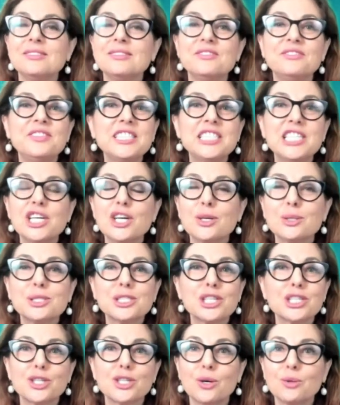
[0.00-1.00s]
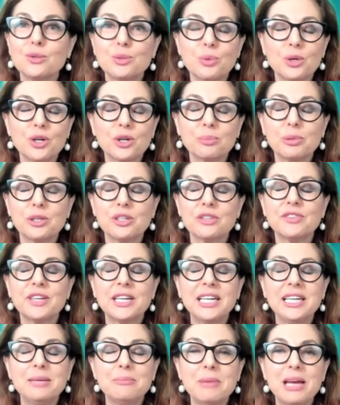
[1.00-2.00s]
videos that don't work
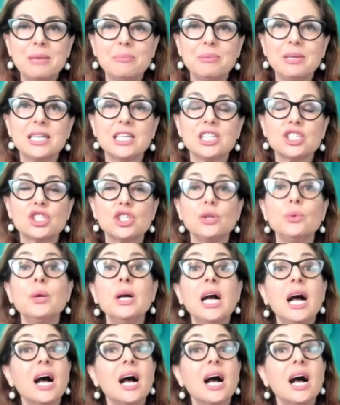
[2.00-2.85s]
perfectly may be an issue.